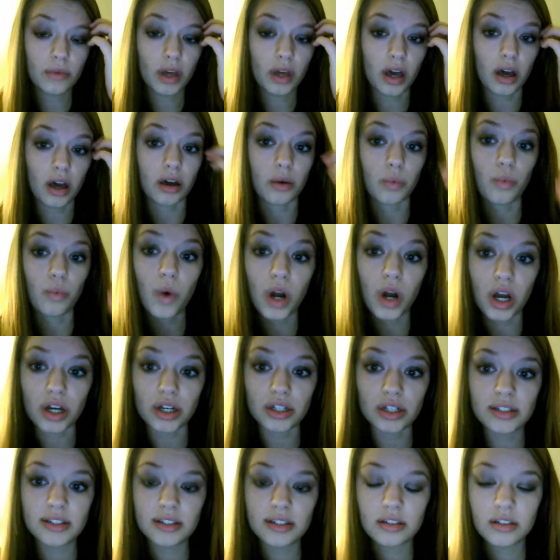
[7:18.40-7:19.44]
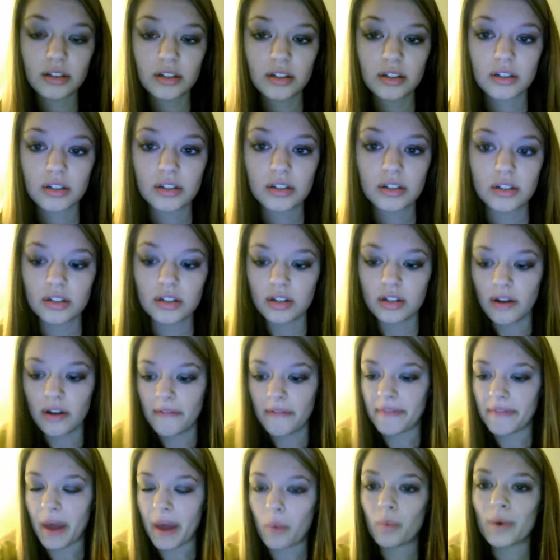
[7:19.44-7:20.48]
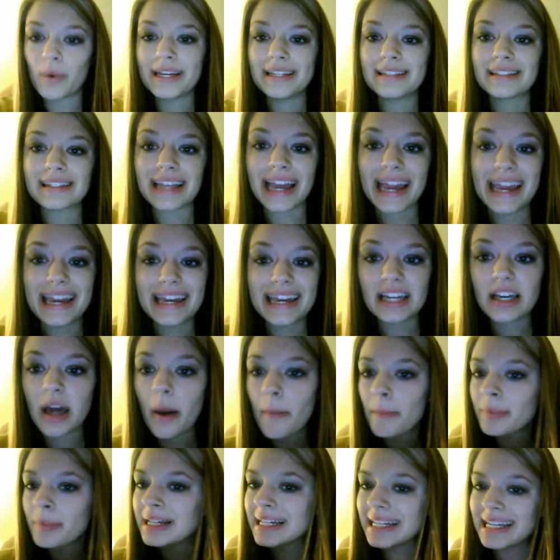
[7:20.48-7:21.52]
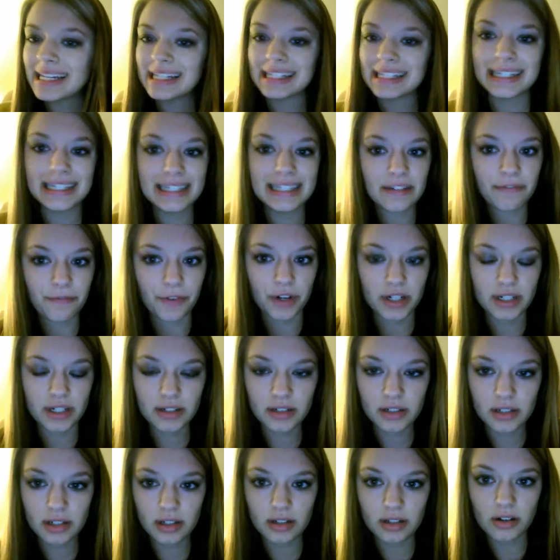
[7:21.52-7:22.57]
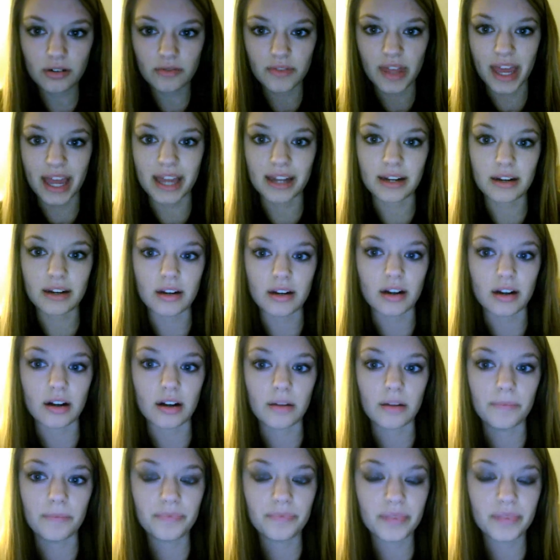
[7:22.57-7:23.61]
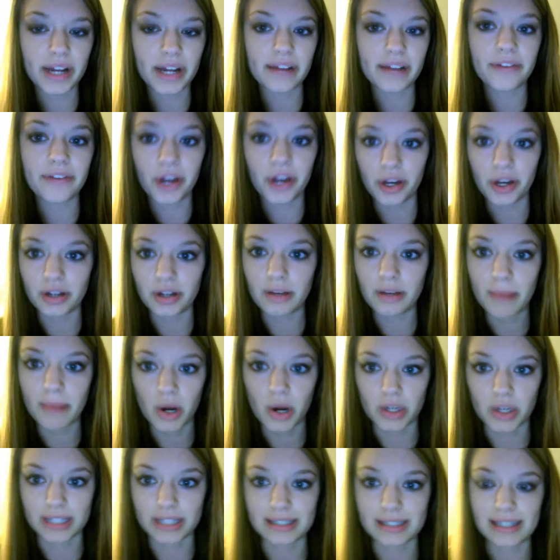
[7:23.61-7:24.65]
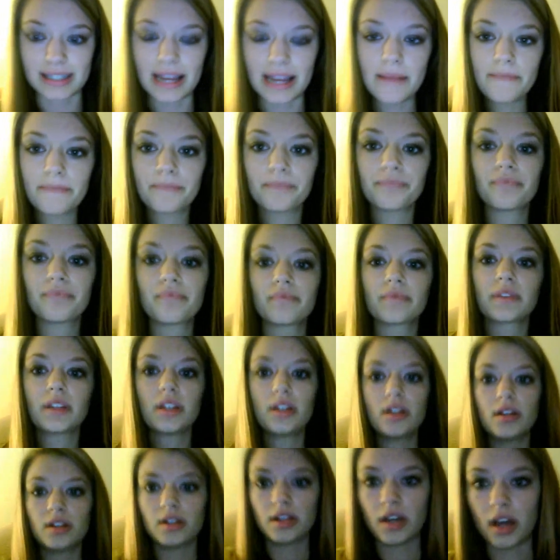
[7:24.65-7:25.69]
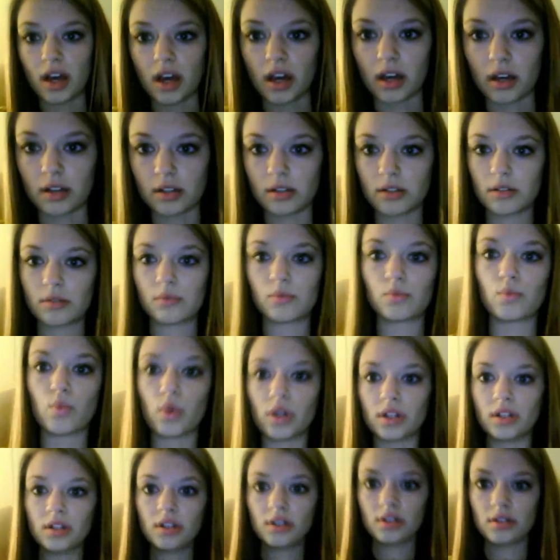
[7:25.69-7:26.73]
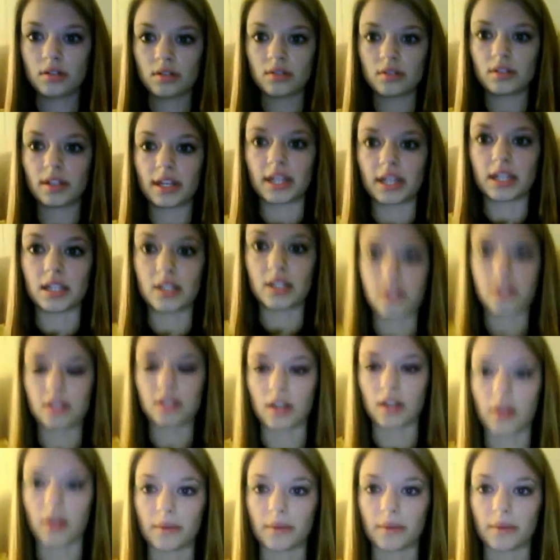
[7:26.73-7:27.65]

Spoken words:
words that we say completely different than I've heard Americans say. One is